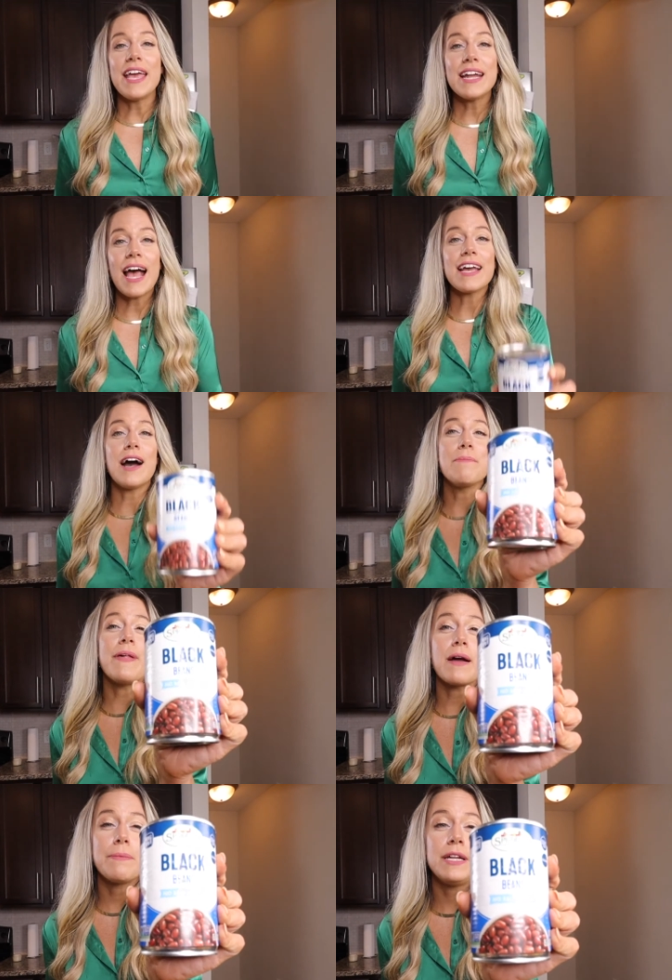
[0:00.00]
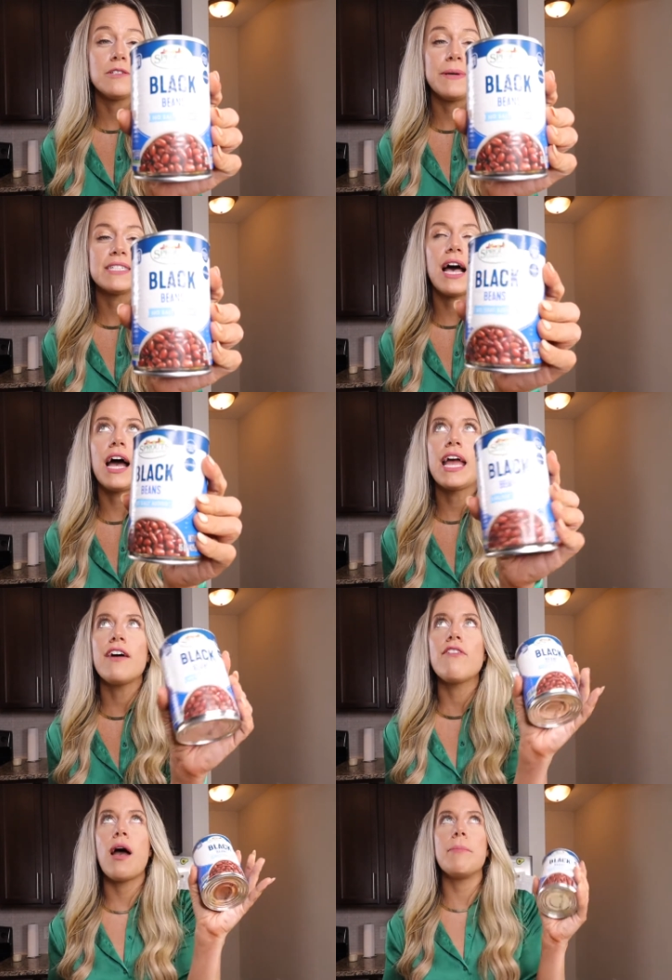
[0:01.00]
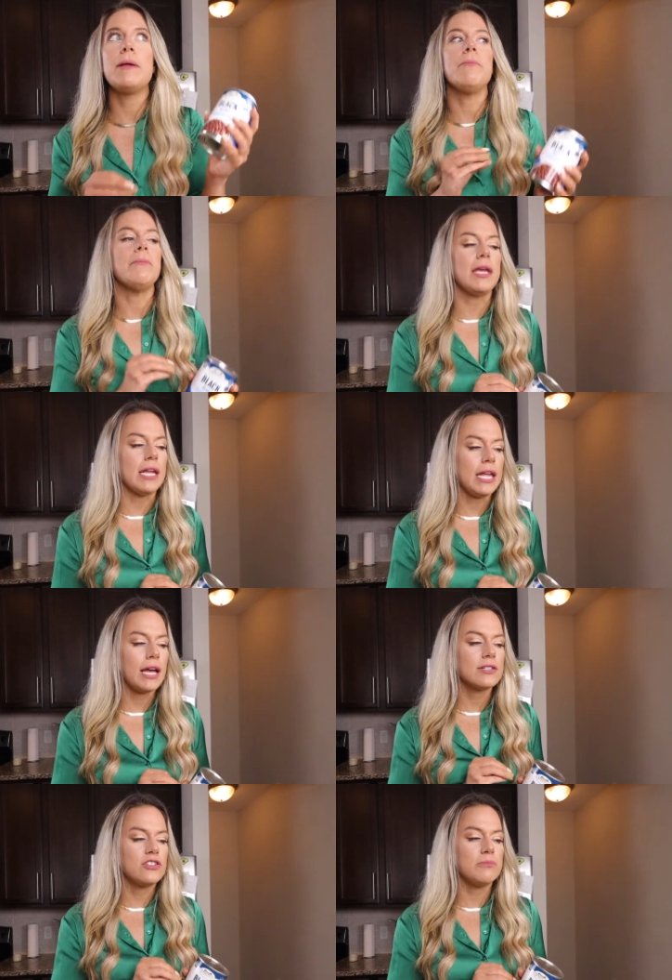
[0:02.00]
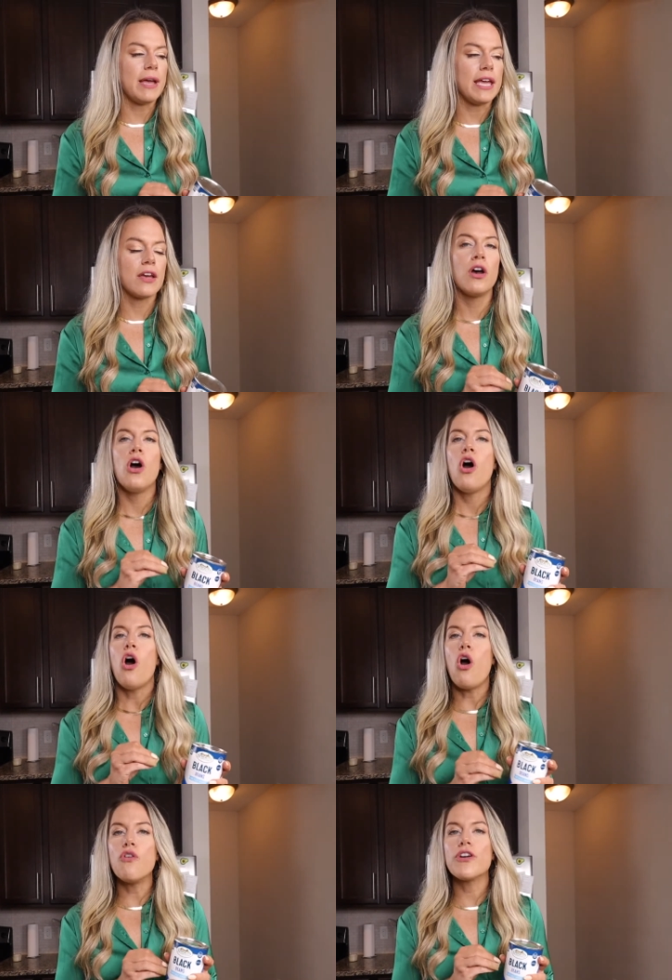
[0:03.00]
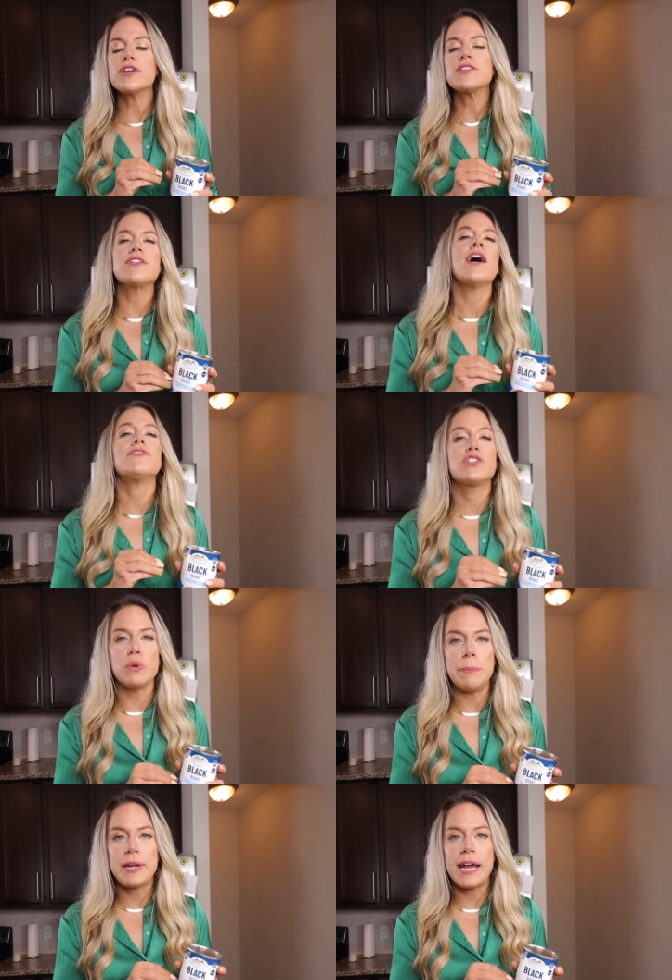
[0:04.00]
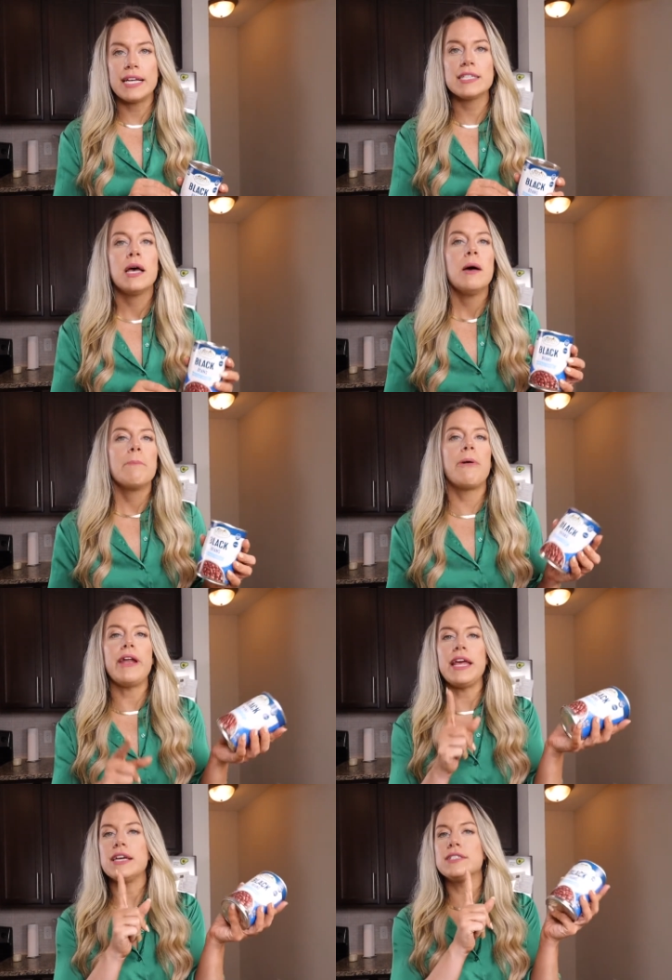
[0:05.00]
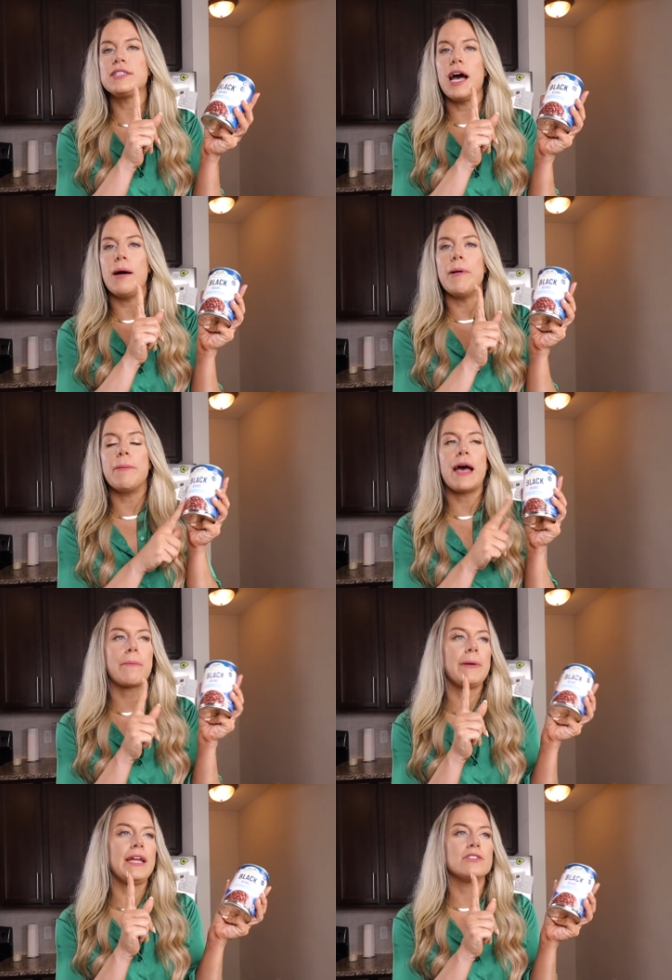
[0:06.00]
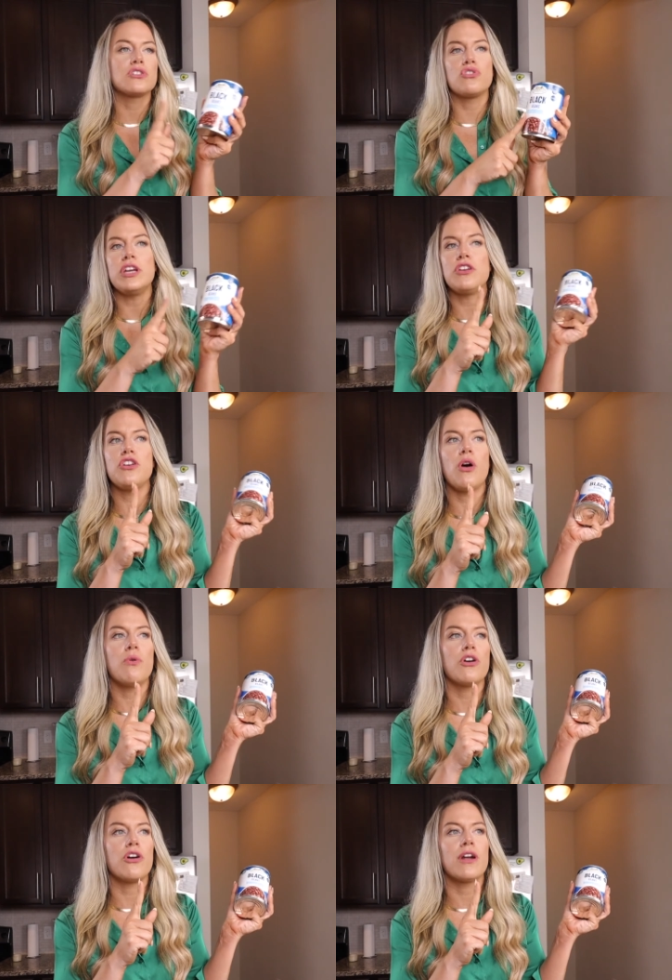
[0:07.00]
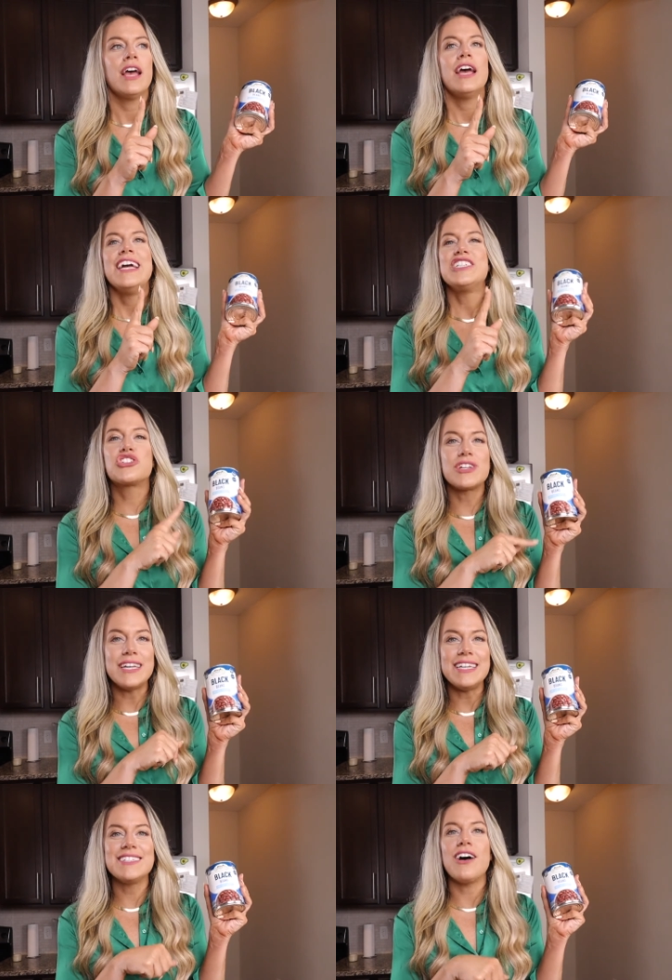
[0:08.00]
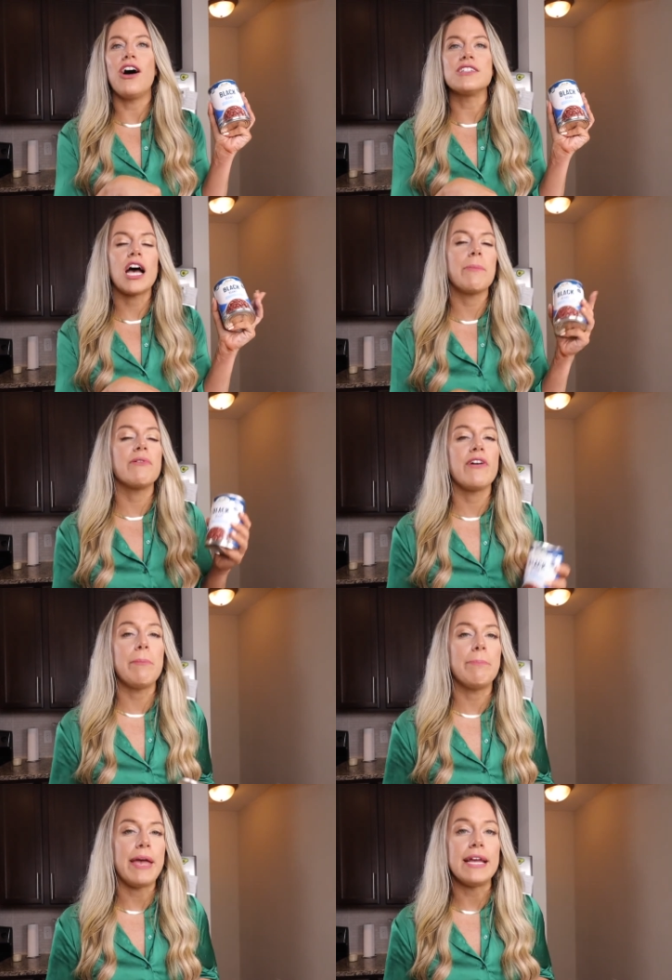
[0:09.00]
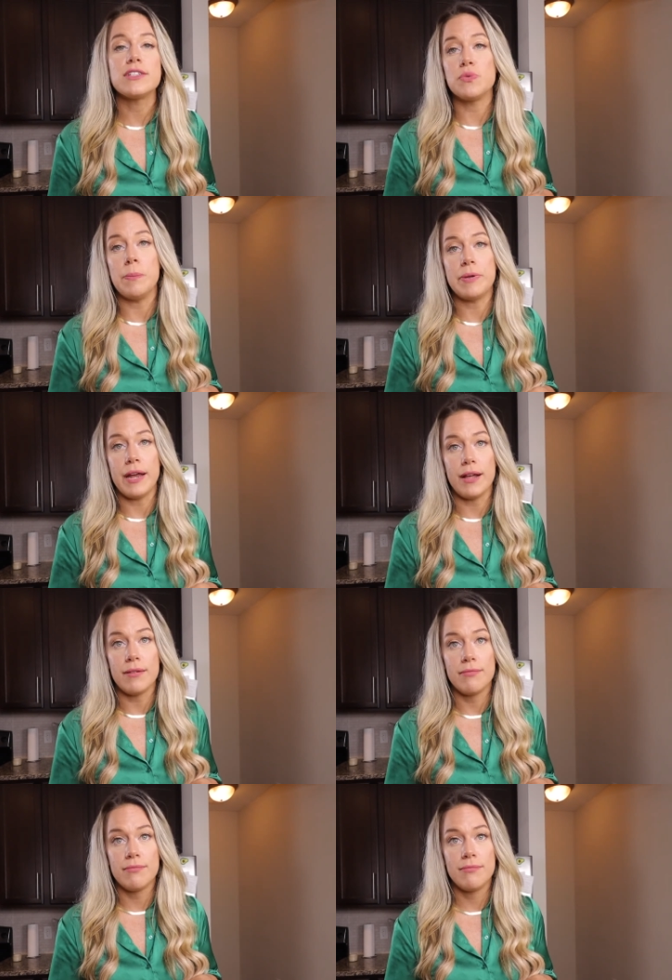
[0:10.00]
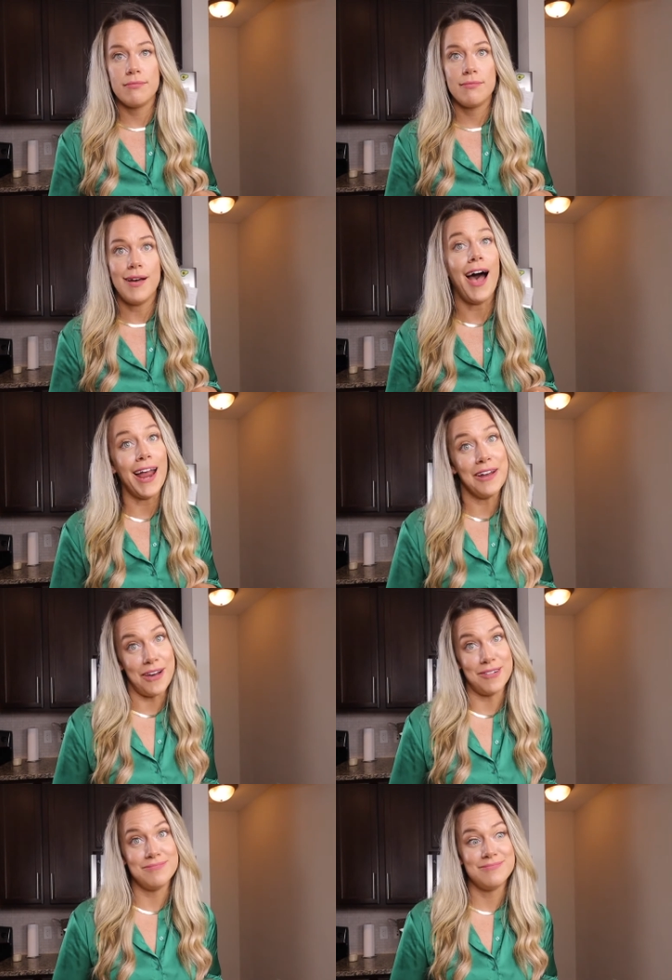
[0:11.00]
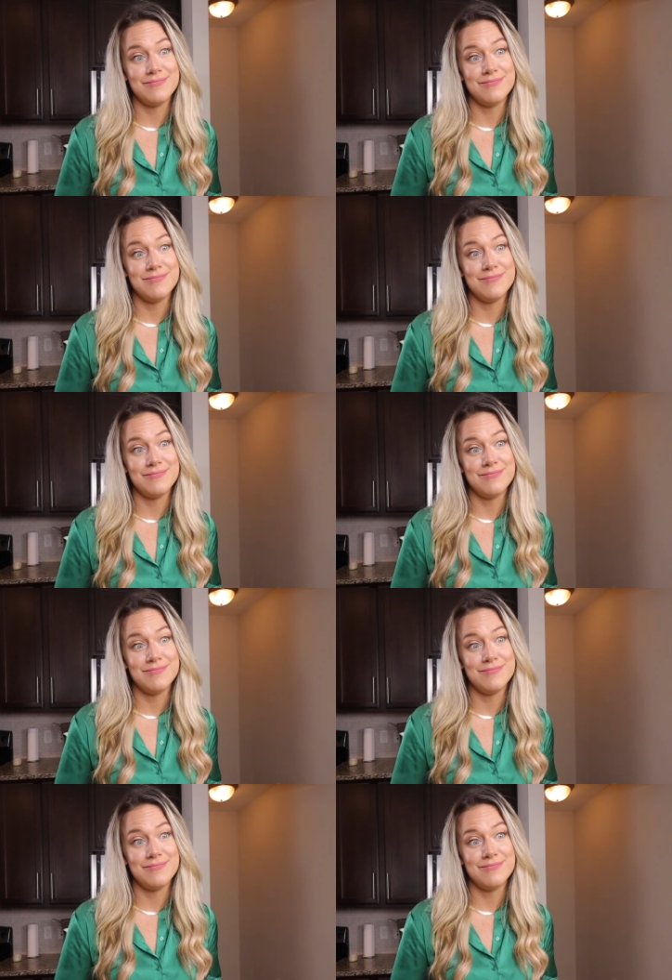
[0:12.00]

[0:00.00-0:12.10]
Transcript: And I got black beans because I have been meaning to make overstuffed sweet potatoes, putting some black beans, Greek yogurt, cheese on top of a baked sweet potato. Winner. I know.